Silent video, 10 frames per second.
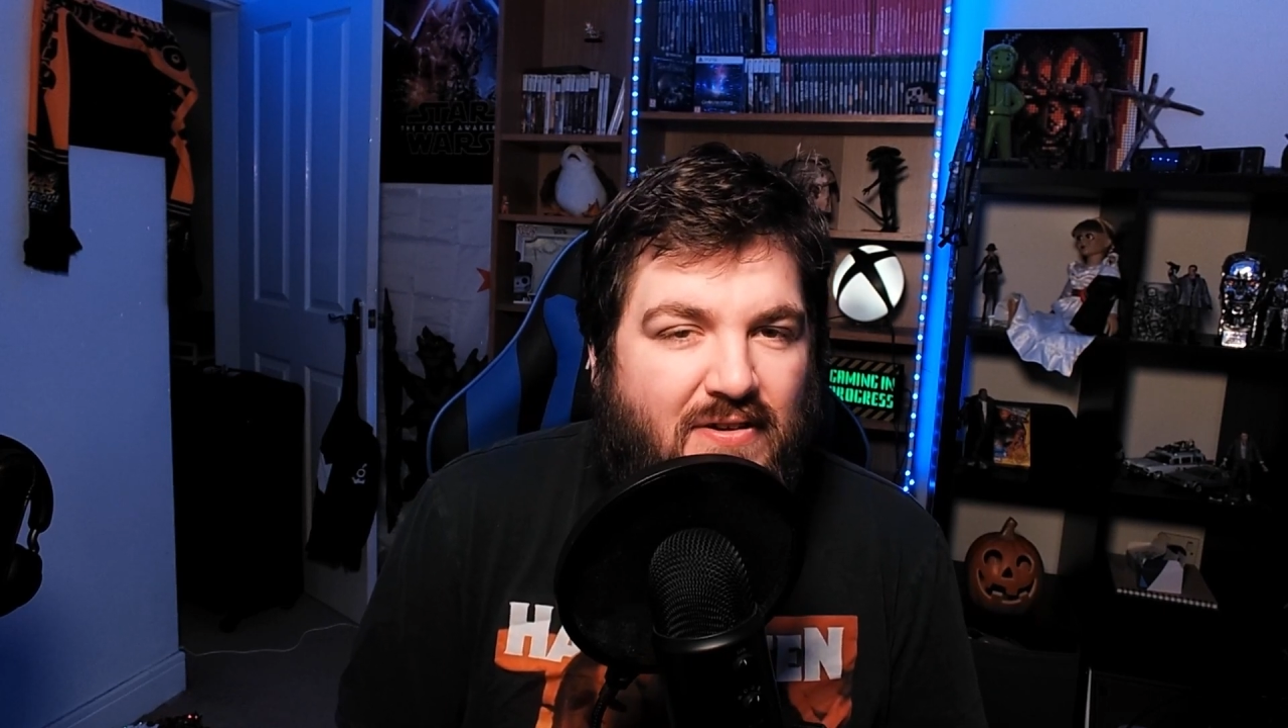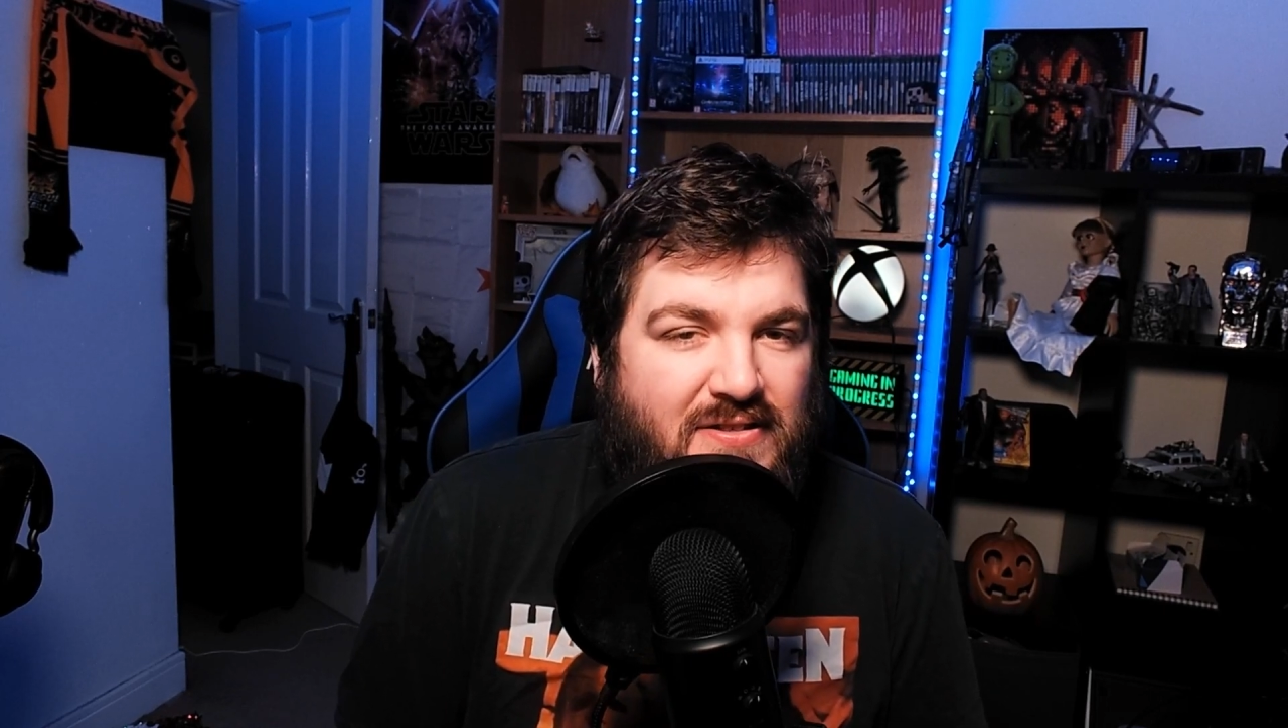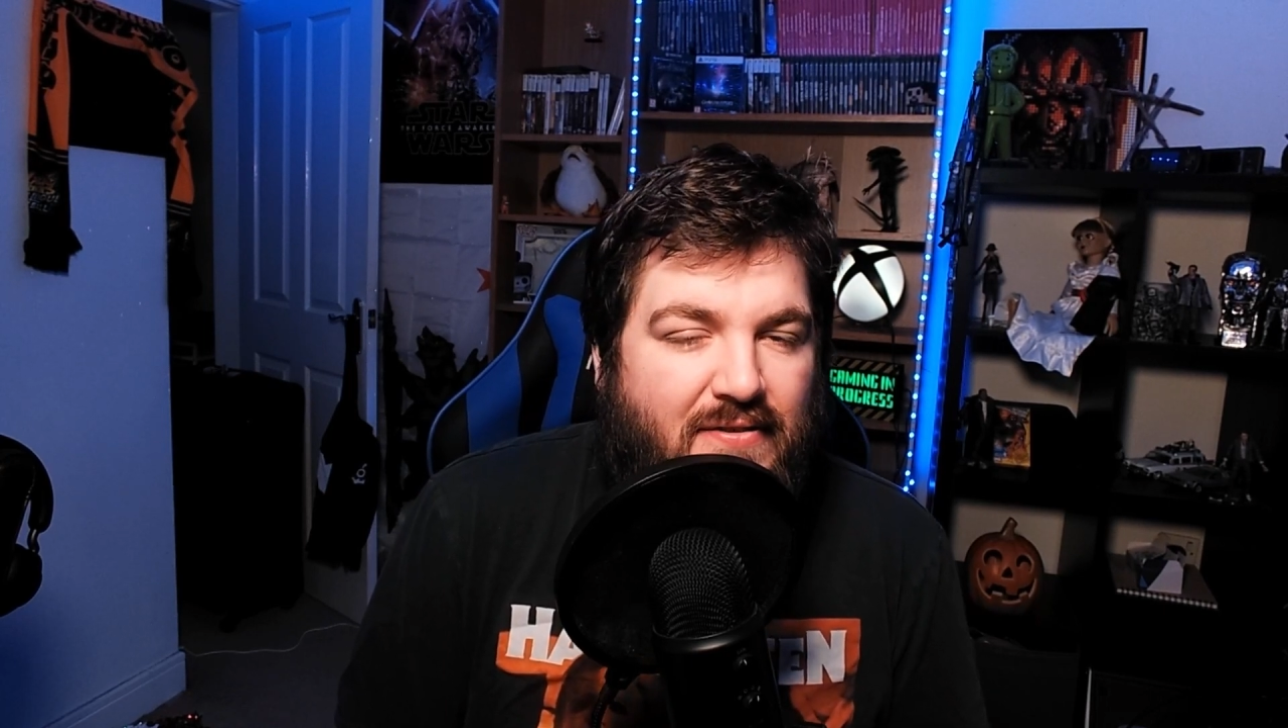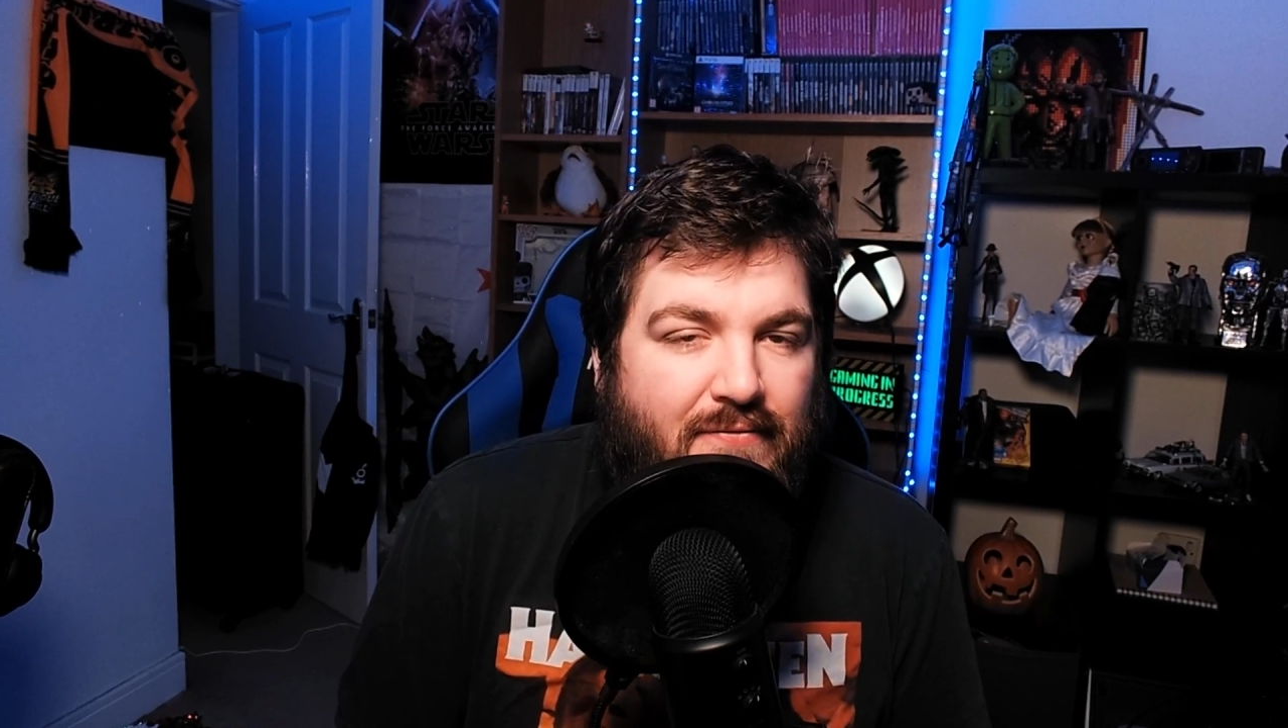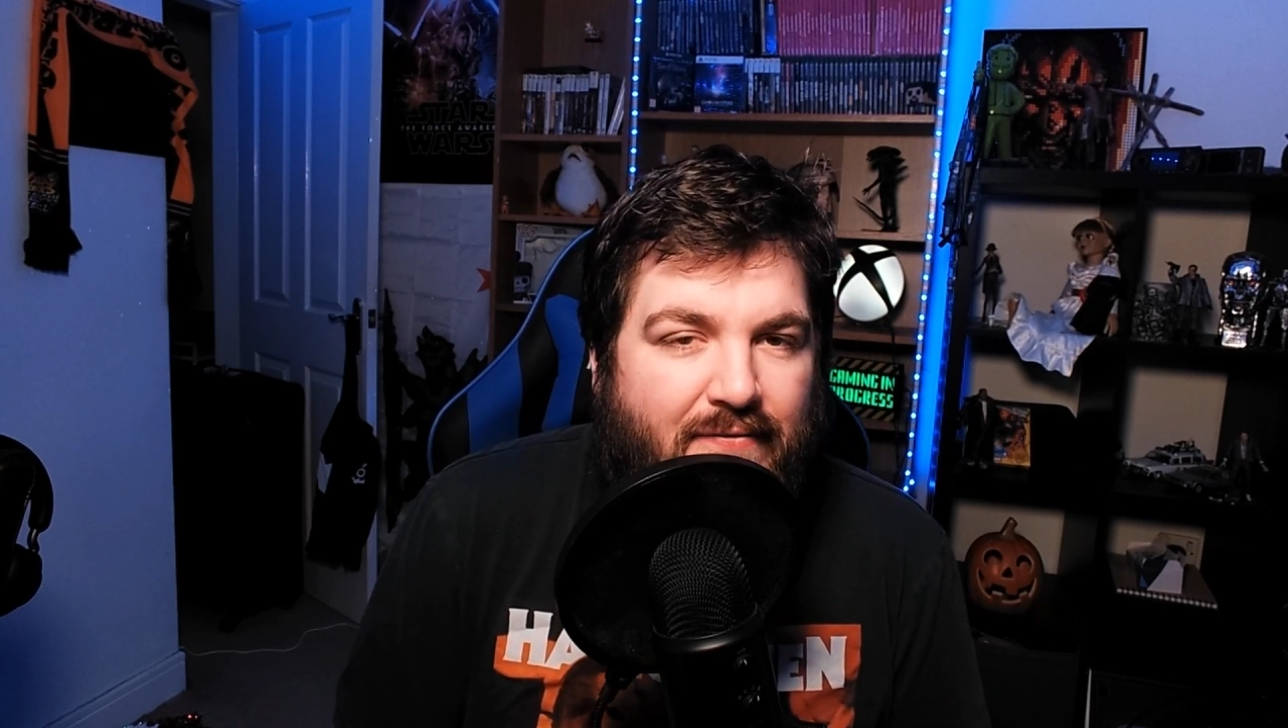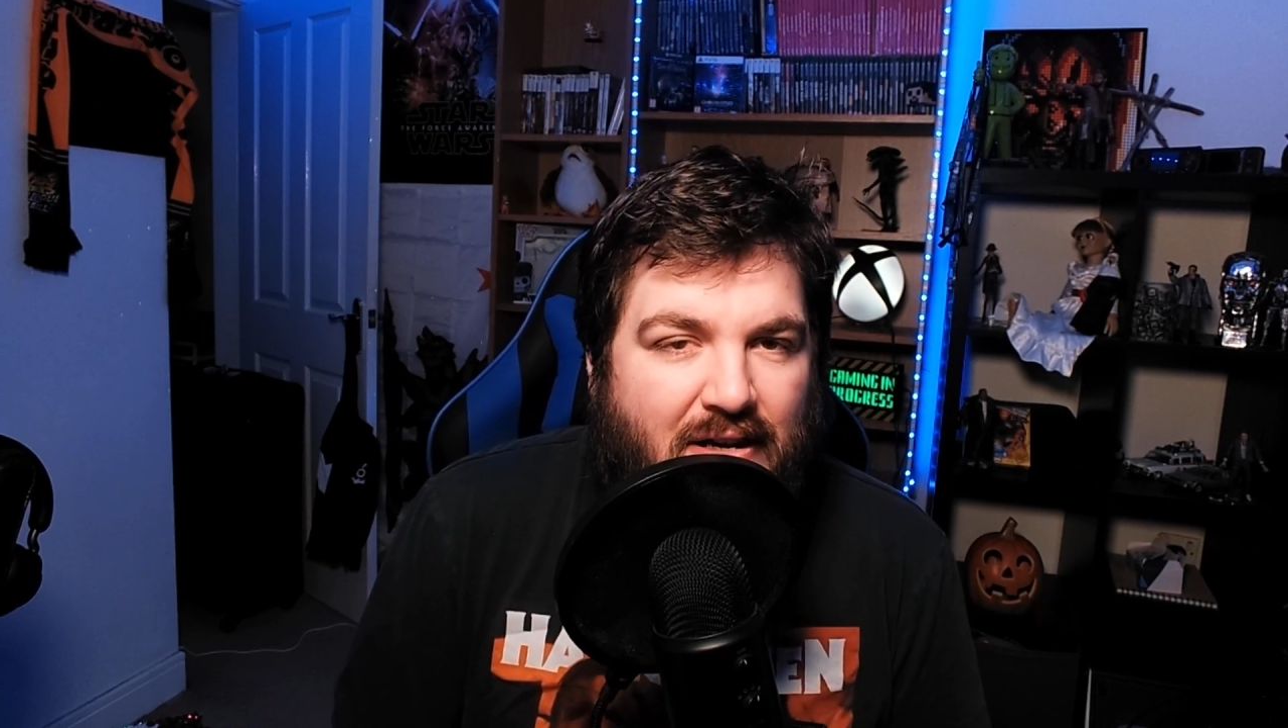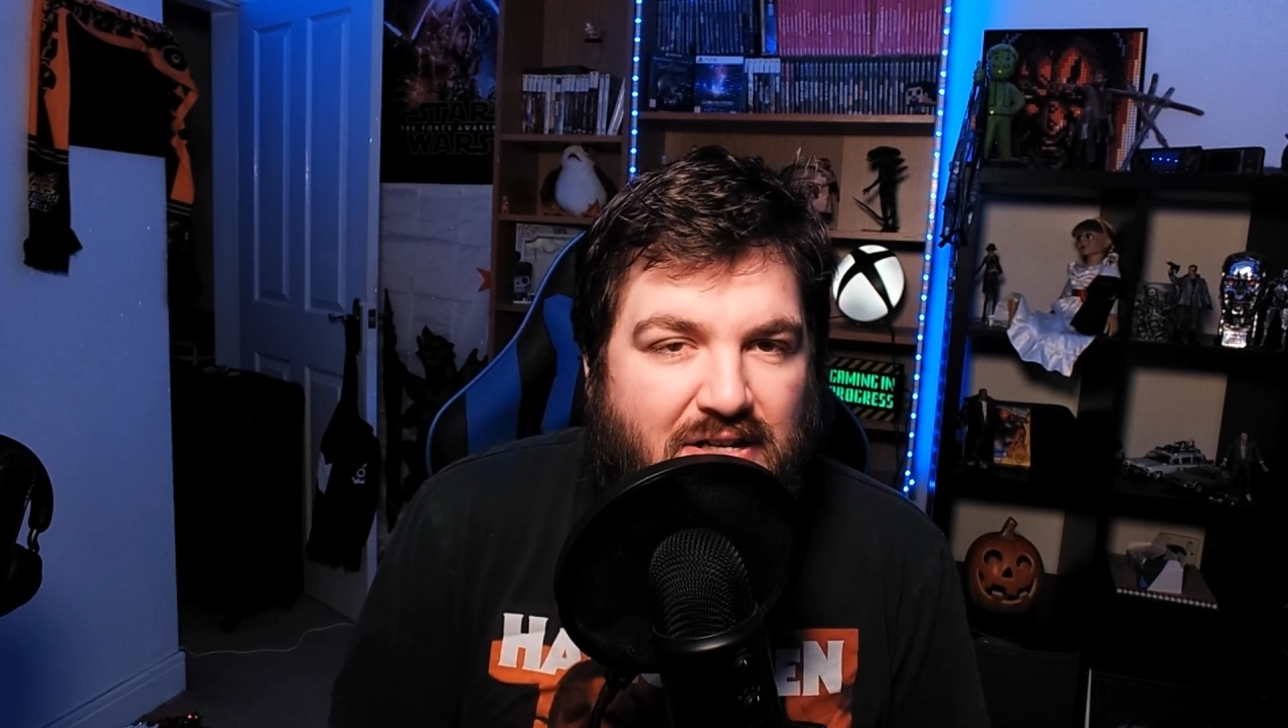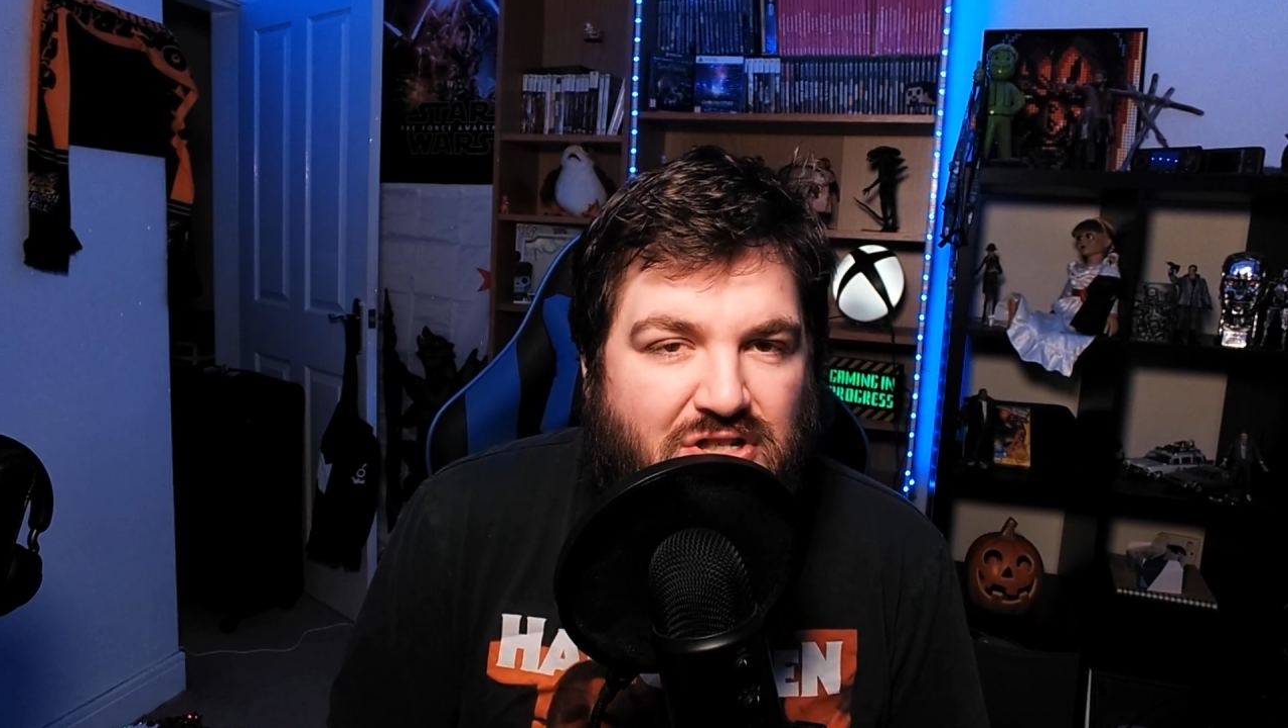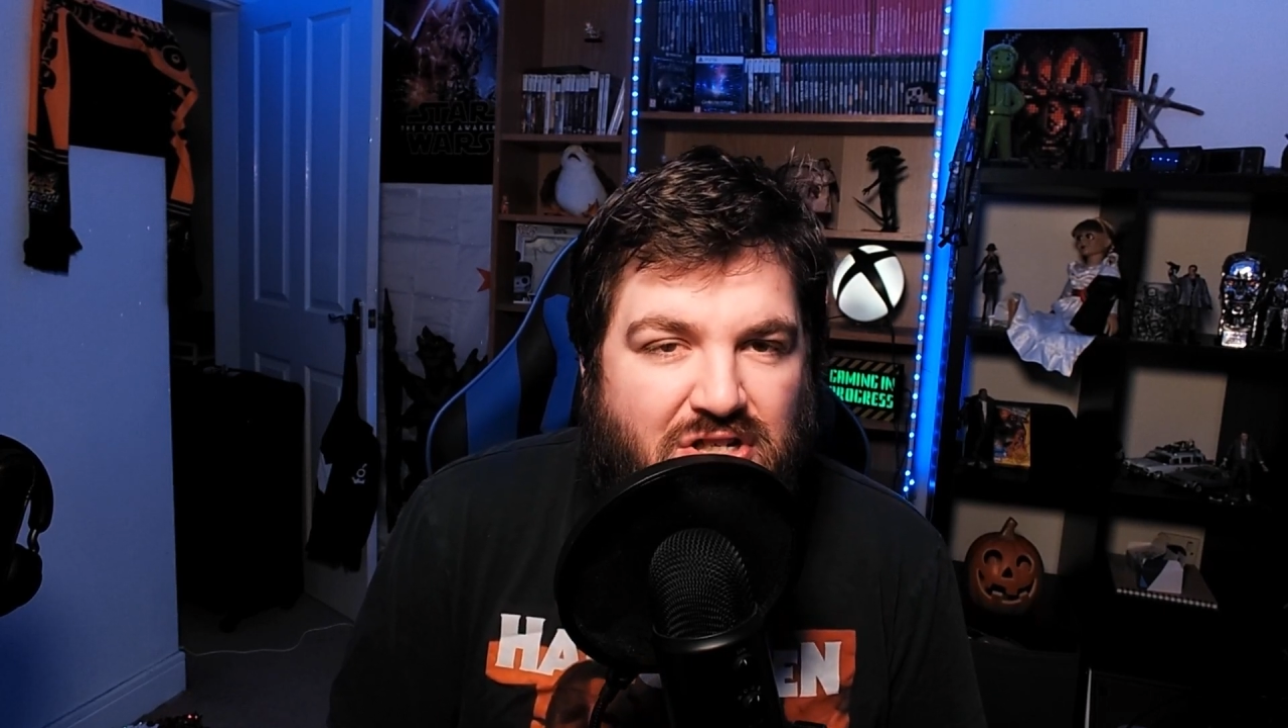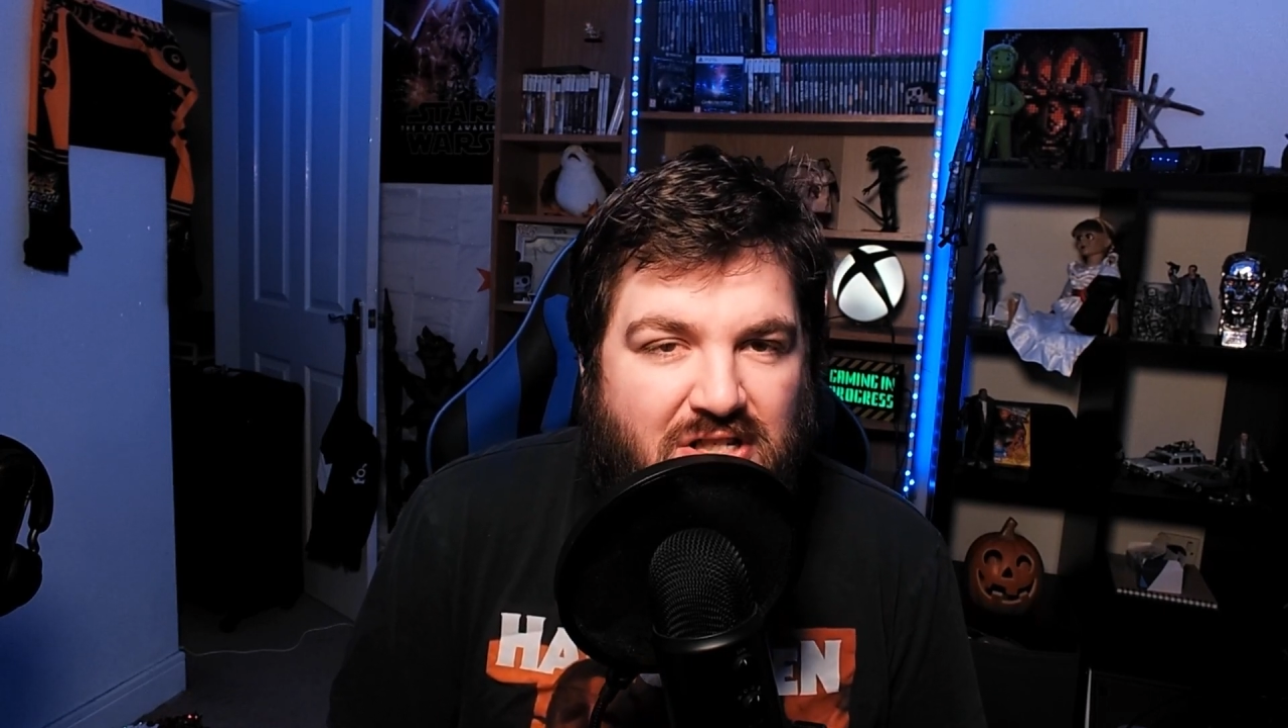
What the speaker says: Resident Evil Village